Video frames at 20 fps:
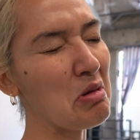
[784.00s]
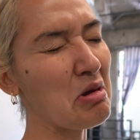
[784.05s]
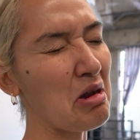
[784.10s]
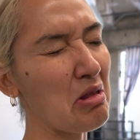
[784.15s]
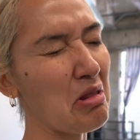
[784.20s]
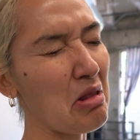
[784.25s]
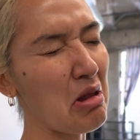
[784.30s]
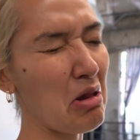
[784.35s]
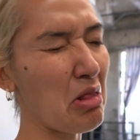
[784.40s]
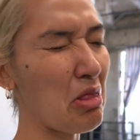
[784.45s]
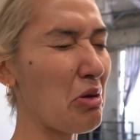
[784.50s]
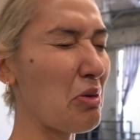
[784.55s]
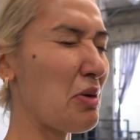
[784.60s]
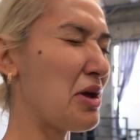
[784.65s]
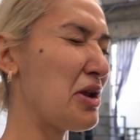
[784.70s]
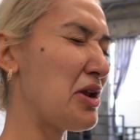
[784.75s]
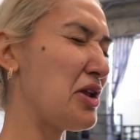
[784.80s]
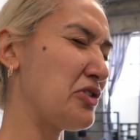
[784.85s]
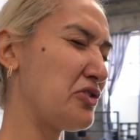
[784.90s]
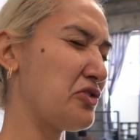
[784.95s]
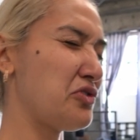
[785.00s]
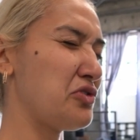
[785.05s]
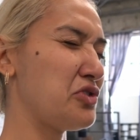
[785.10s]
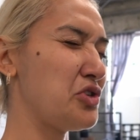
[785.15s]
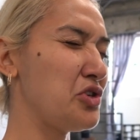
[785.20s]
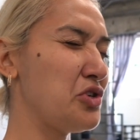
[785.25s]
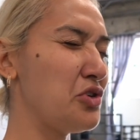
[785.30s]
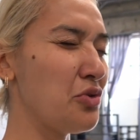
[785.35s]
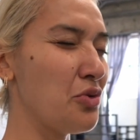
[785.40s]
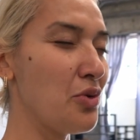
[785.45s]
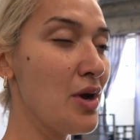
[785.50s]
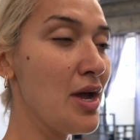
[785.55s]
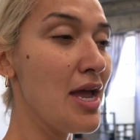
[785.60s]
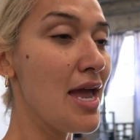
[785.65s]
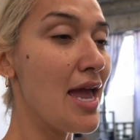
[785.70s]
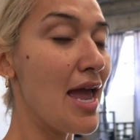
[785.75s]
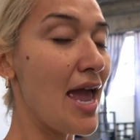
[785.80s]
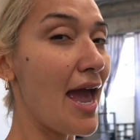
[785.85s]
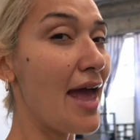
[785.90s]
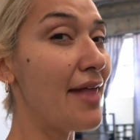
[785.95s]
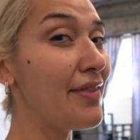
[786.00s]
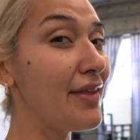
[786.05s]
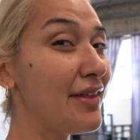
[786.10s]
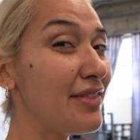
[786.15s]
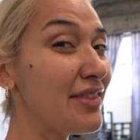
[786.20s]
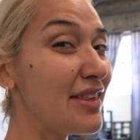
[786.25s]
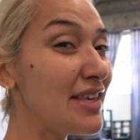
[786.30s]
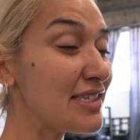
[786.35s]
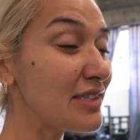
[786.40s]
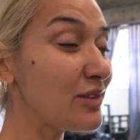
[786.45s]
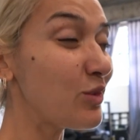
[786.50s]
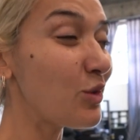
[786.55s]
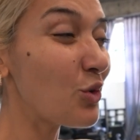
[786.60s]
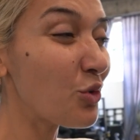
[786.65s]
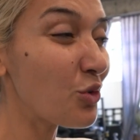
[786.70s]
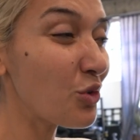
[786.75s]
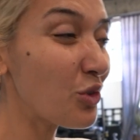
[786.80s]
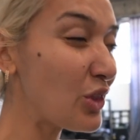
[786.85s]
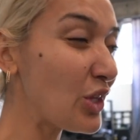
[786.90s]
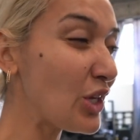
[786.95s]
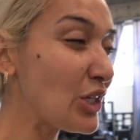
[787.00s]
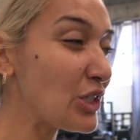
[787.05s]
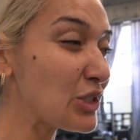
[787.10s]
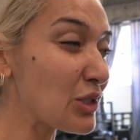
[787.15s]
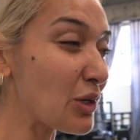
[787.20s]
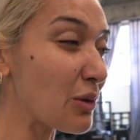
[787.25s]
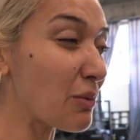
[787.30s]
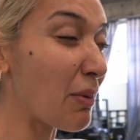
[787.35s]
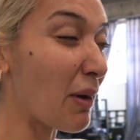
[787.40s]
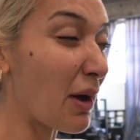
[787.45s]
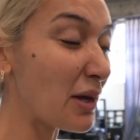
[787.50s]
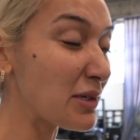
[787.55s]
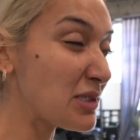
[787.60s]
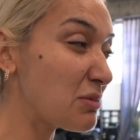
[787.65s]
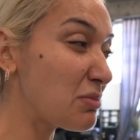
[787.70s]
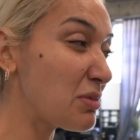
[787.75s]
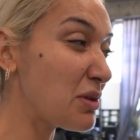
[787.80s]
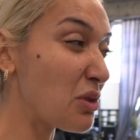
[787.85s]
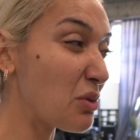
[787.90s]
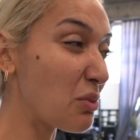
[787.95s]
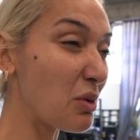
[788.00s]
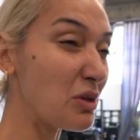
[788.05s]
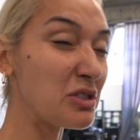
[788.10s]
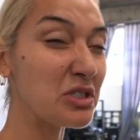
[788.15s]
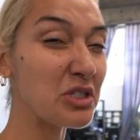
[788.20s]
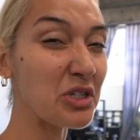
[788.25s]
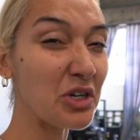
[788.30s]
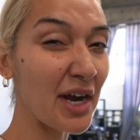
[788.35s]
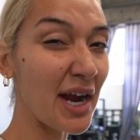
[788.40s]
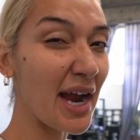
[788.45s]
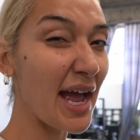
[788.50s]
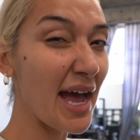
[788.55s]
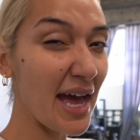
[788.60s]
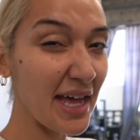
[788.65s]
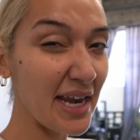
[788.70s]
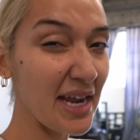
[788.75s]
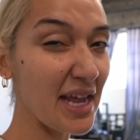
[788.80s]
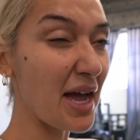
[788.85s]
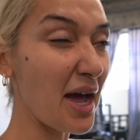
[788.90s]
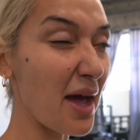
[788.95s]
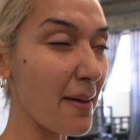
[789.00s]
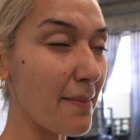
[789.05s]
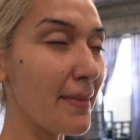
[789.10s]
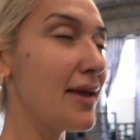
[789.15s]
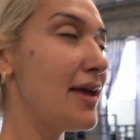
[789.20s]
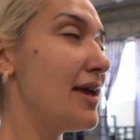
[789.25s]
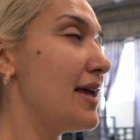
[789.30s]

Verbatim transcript: another one. It's two. And then these little things are possibly the ones that are adding up